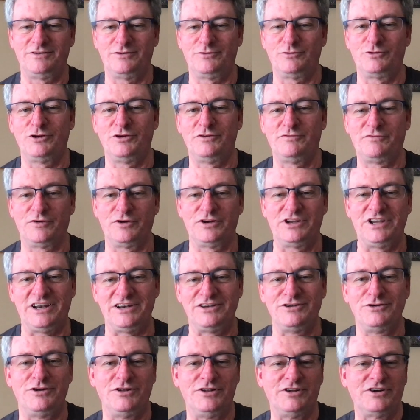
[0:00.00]
good for getting
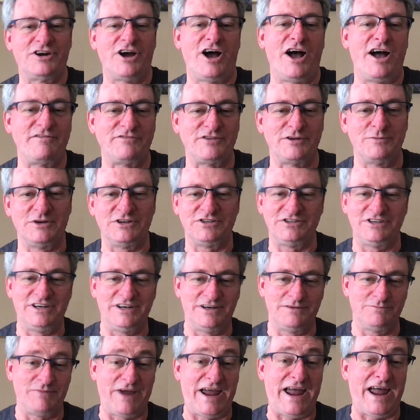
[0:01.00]
you to the coffee machine
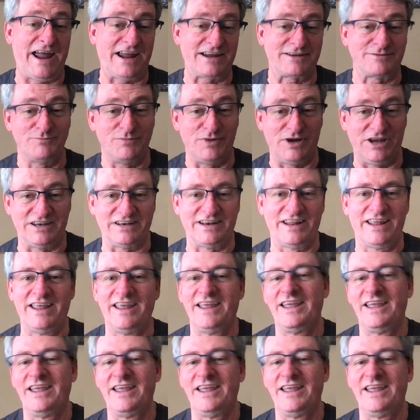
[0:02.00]
and back, but